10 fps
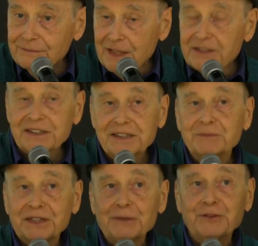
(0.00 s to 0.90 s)
Einstein
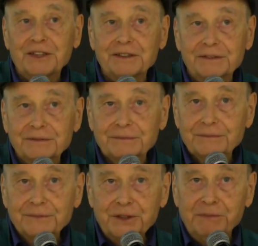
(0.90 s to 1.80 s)
himself said,
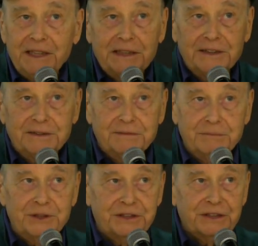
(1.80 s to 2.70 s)
to me, the
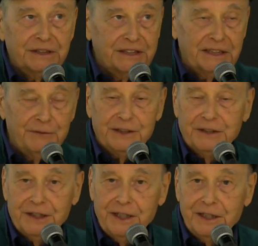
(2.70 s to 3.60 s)
most
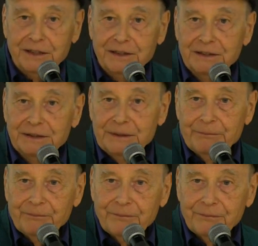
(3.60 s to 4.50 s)
significant thing
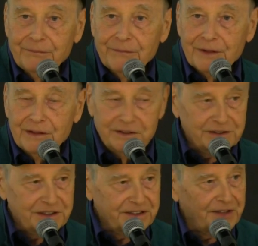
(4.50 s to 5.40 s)

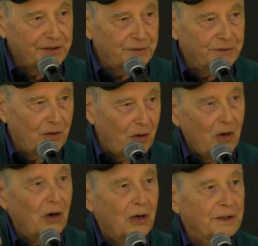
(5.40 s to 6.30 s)
is the sense of
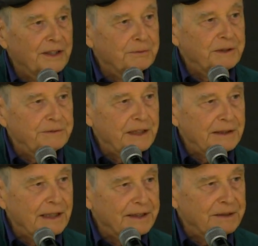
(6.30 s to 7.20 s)
awe that we've
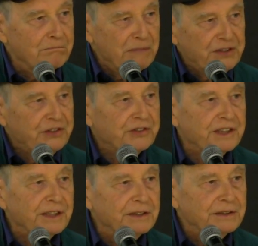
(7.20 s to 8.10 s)
had at the
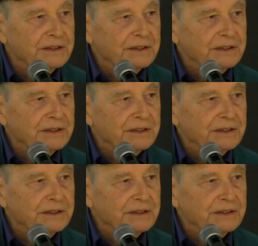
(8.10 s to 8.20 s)
mystery,